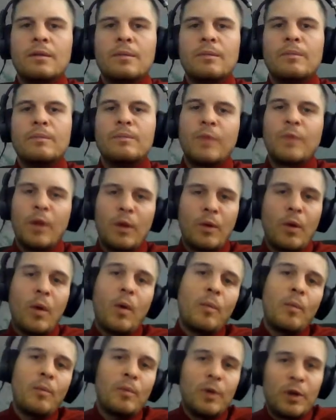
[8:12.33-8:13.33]
then I'll
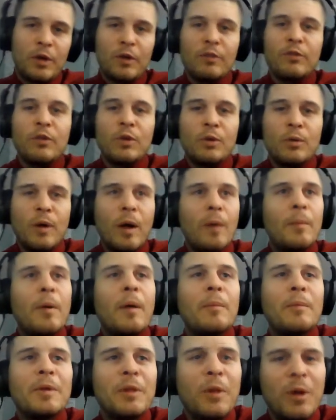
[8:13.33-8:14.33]
bring a few up. How many
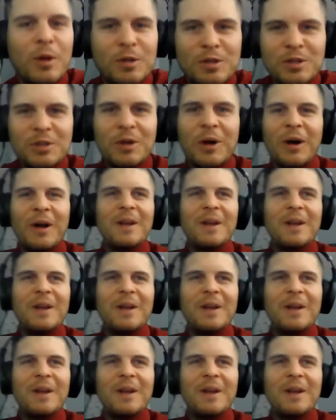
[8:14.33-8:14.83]
lots you got?